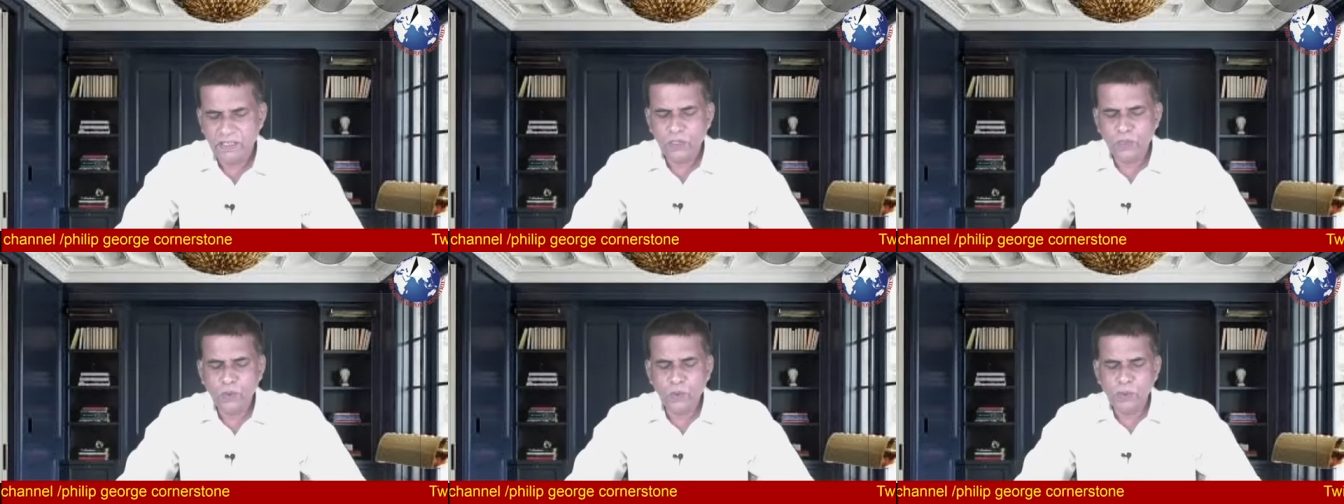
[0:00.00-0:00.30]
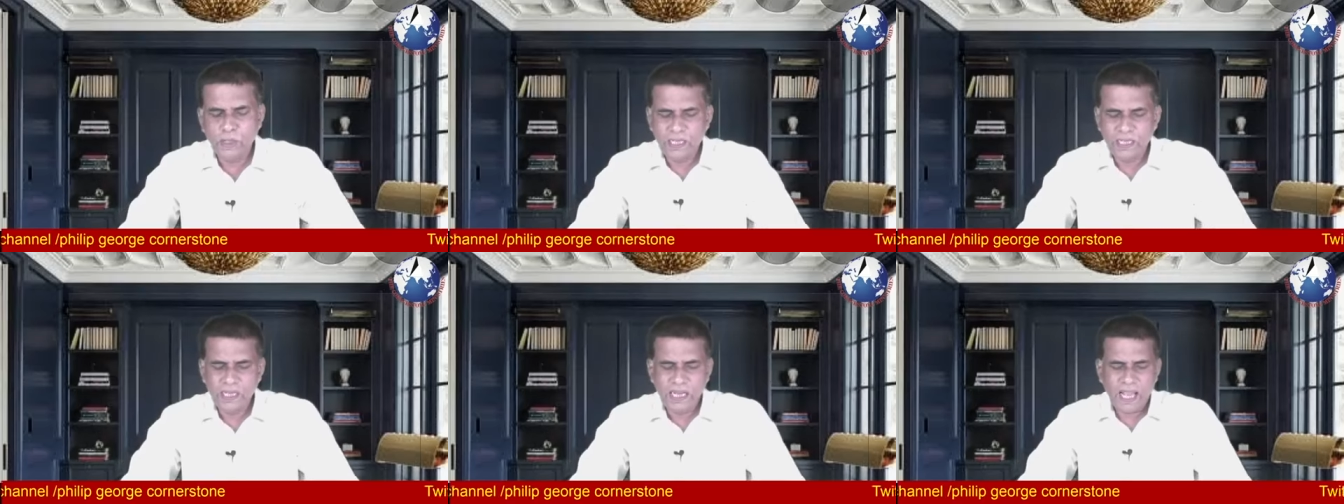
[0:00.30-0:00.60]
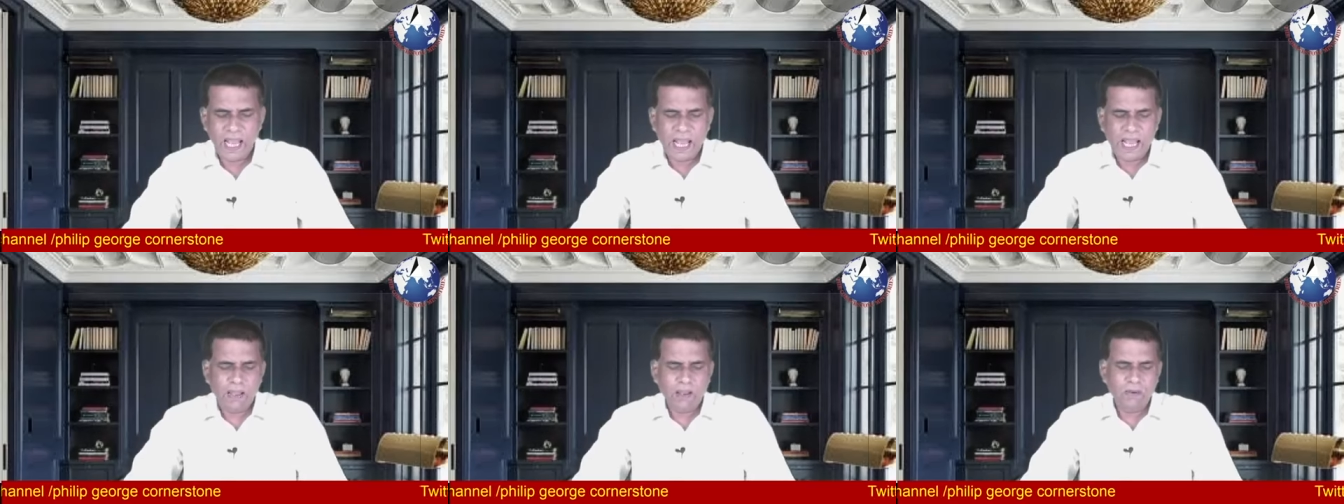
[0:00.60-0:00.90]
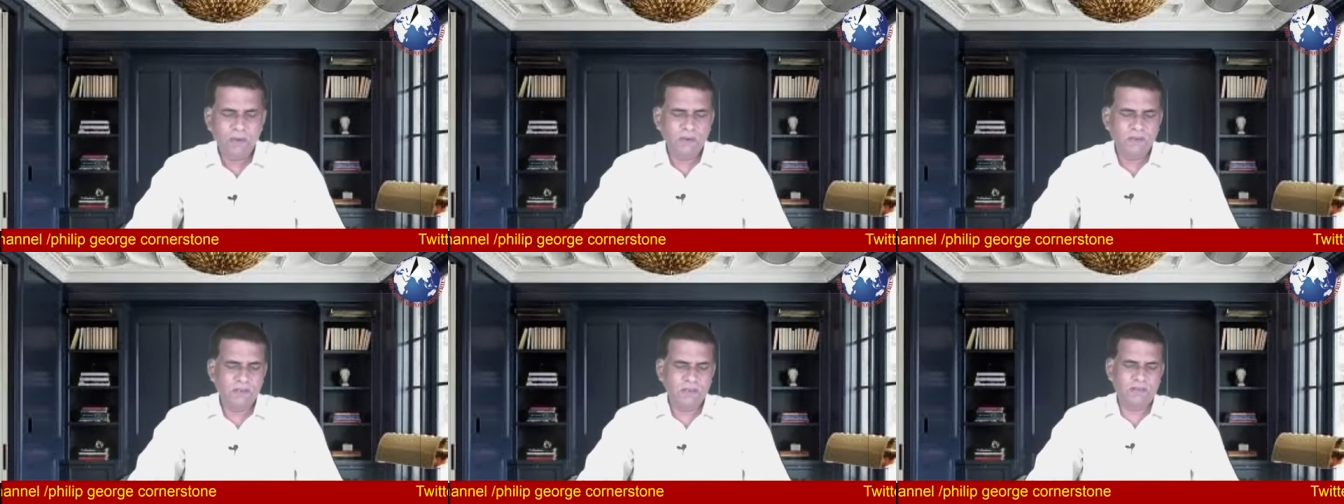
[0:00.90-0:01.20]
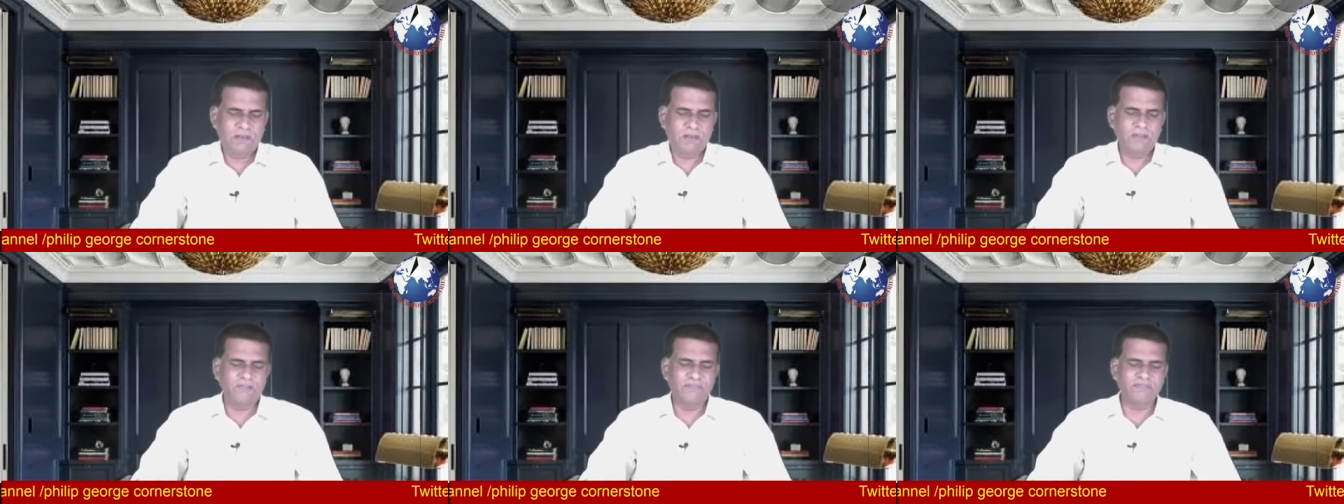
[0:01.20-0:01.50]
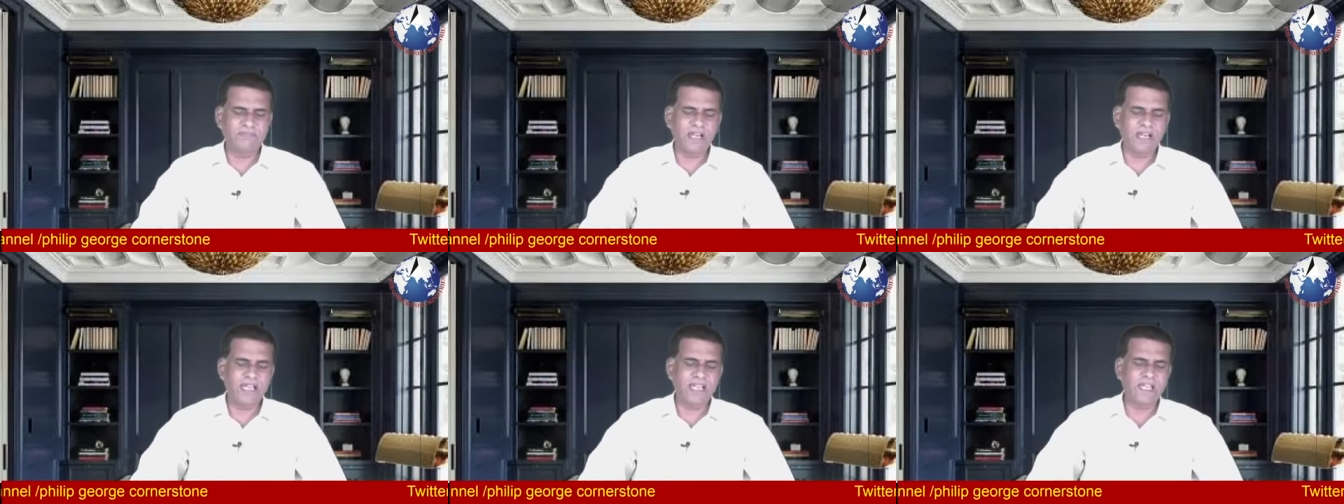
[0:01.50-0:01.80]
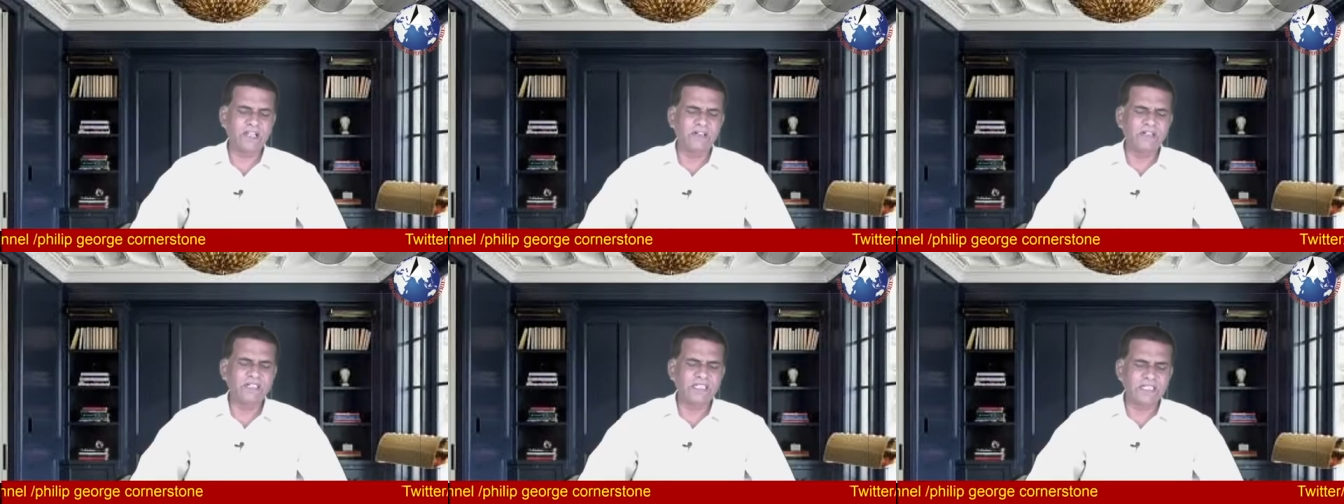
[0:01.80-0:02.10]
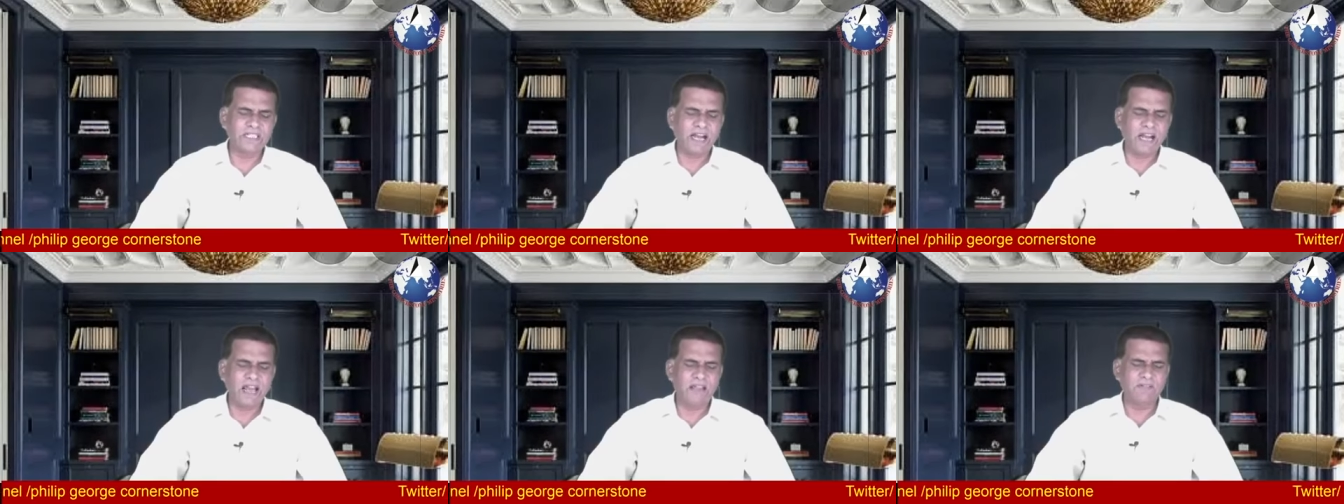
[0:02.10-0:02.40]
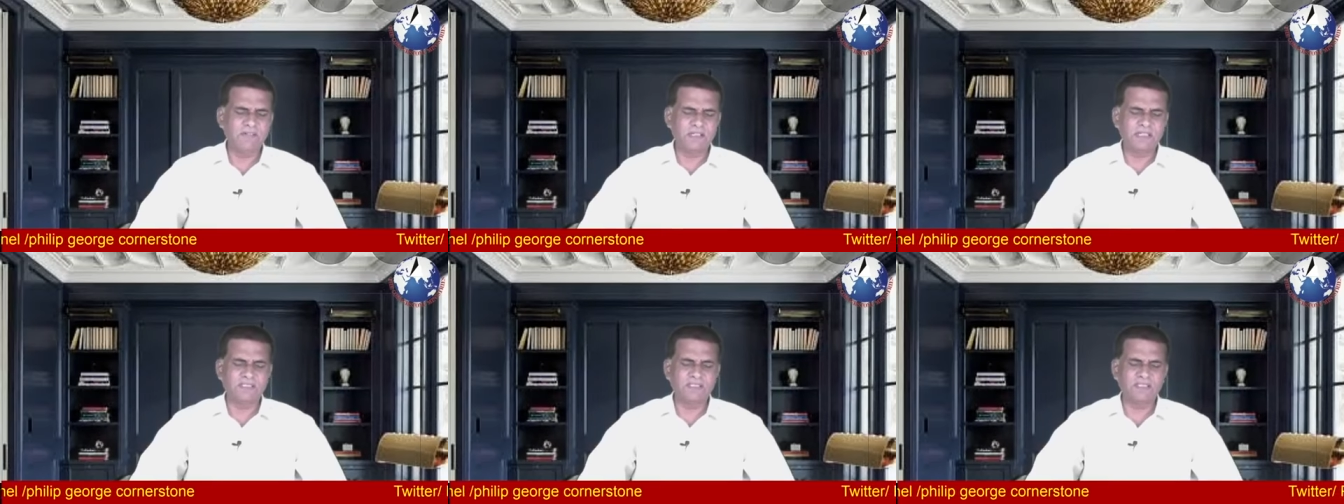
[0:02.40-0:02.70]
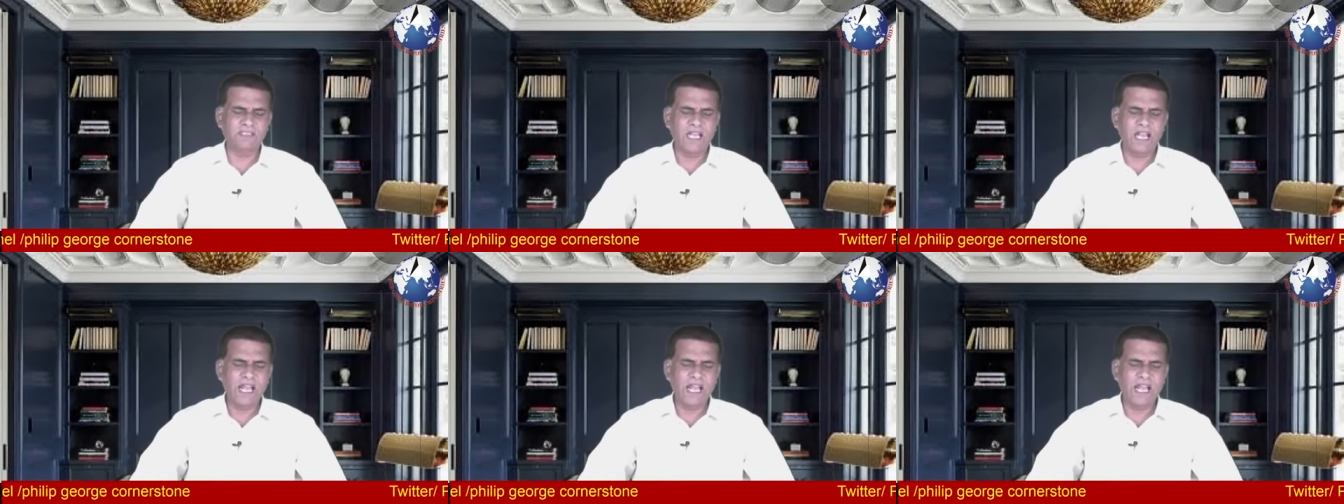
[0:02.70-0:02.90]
You will have uh, frequent travels.